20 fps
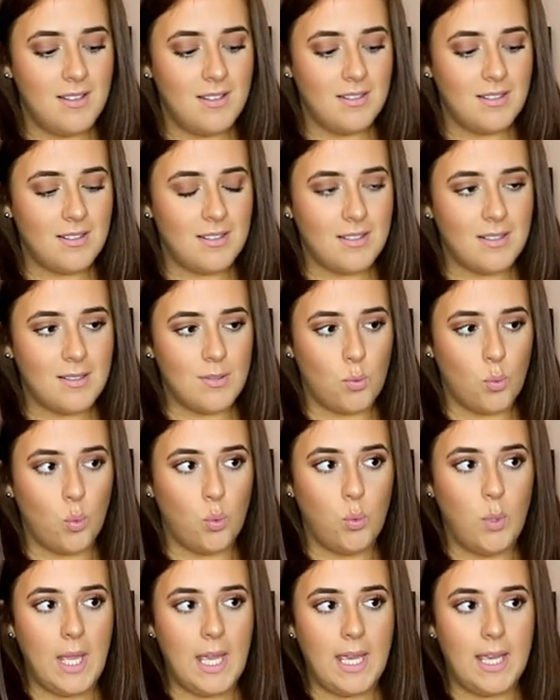
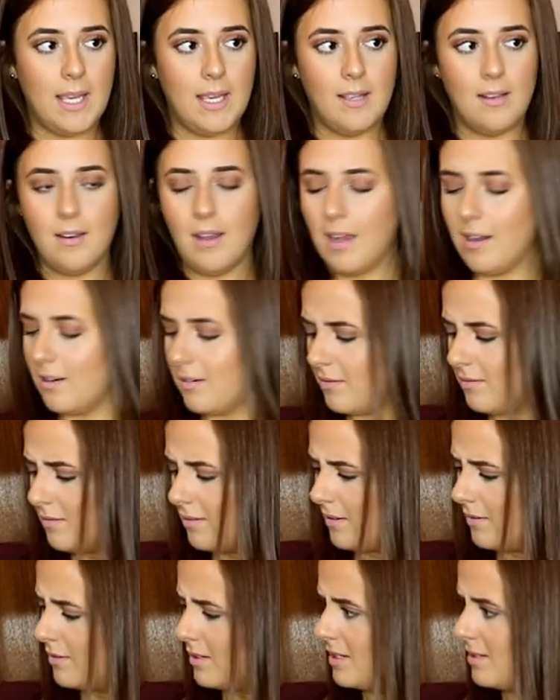suede. I don't
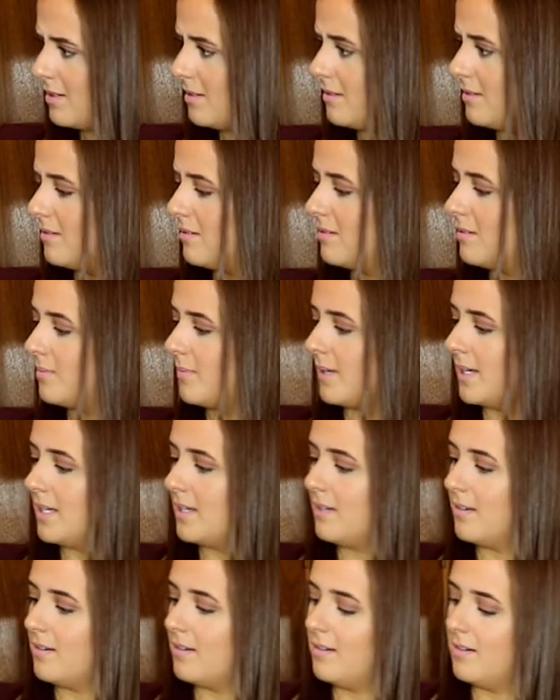know, this is a
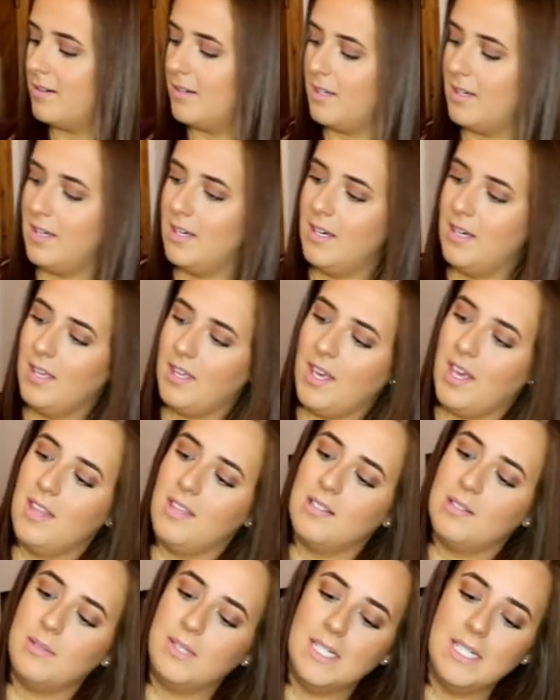suede. Yeah,
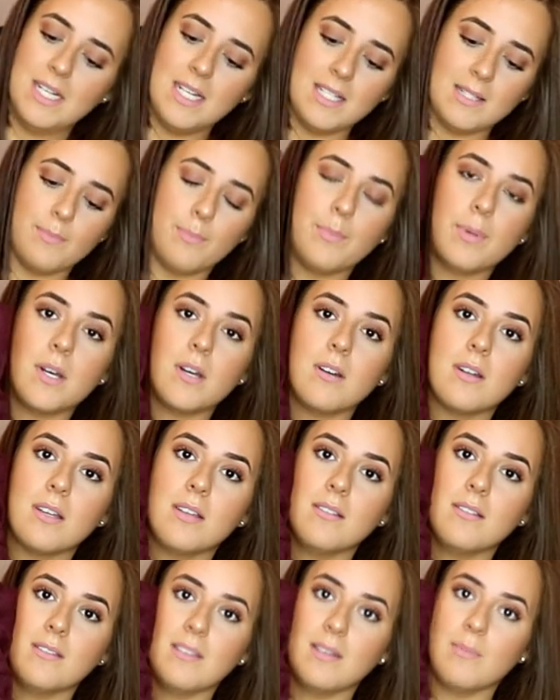this really nice
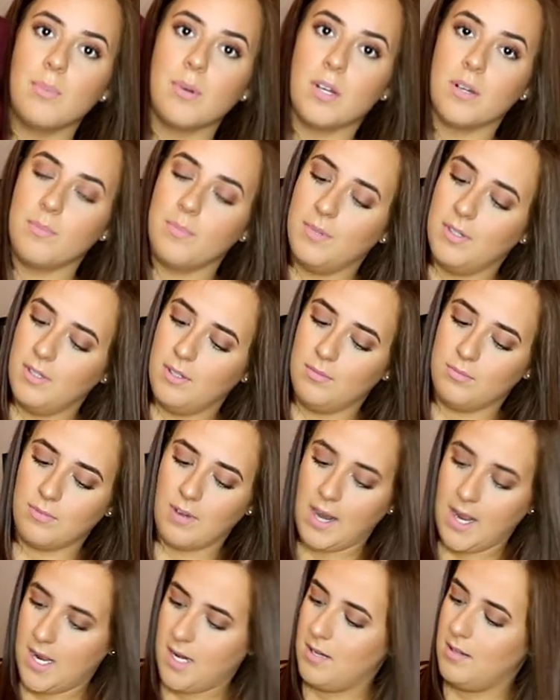burgundy, purple,
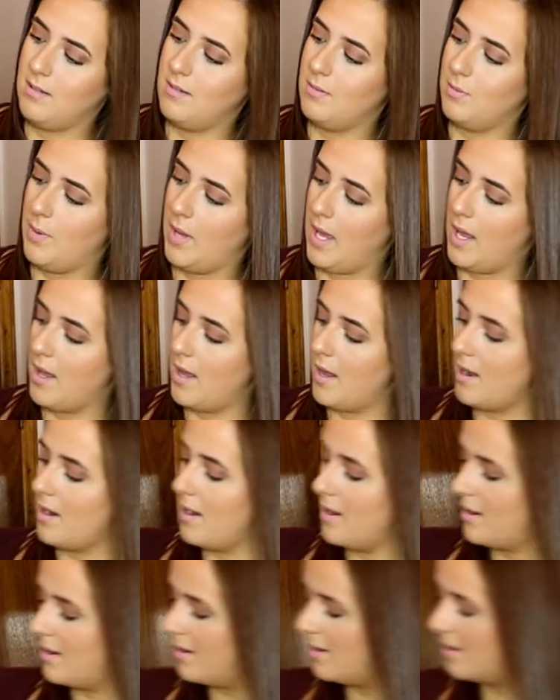red suede.